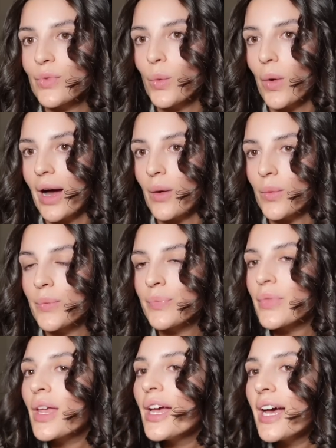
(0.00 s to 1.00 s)
Wow.
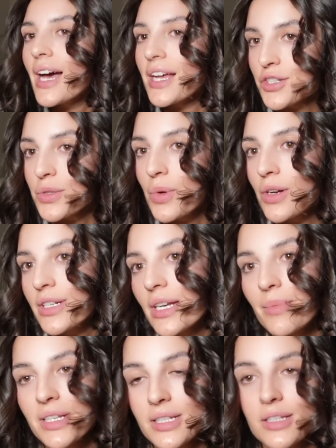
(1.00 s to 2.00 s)
I just walked into
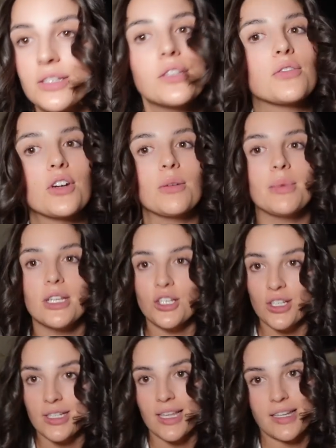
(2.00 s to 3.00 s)
my sister's room and
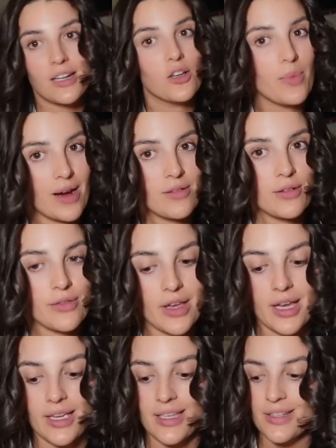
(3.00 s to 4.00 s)
she said I look
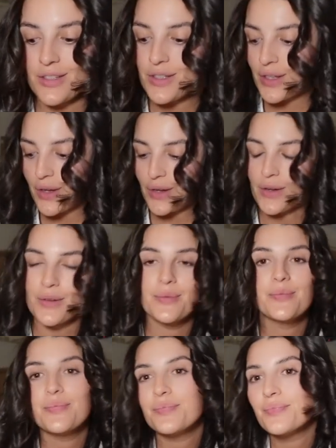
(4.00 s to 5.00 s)
petrifying. So
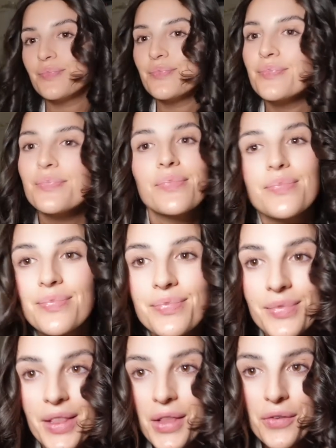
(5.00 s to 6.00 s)

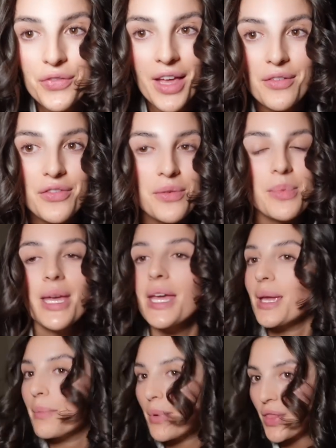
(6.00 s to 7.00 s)
love that for
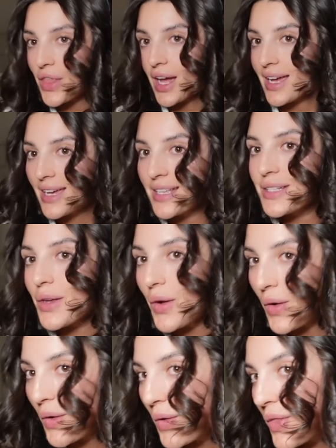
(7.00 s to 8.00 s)
me. But that is
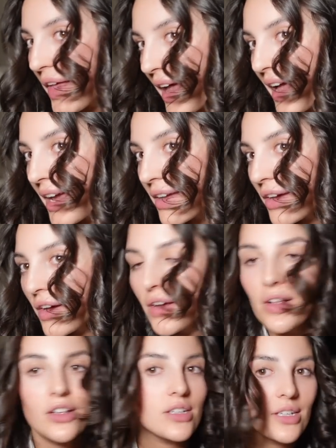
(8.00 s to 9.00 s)
all the hair
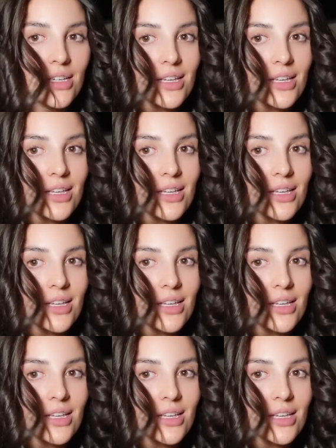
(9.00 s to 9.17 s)
curled.